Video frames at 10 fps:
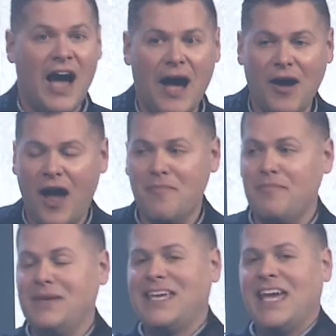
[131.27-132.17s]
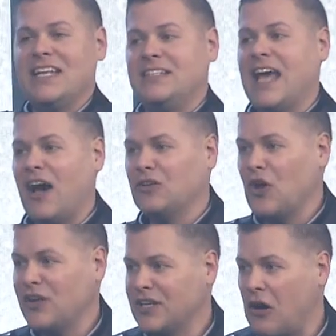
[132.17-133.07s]
I began
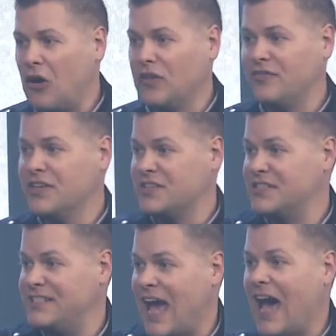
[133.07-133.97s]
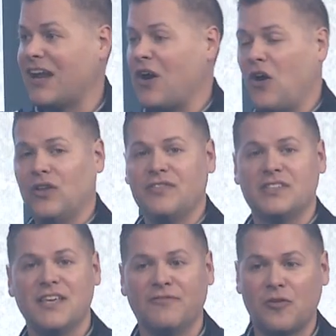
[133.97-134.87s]
downloading all of this data, all of
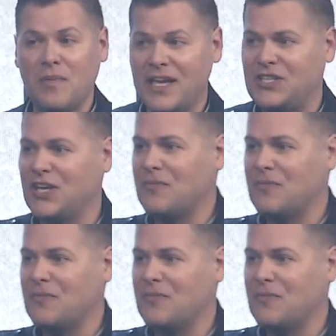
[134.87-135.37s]
this information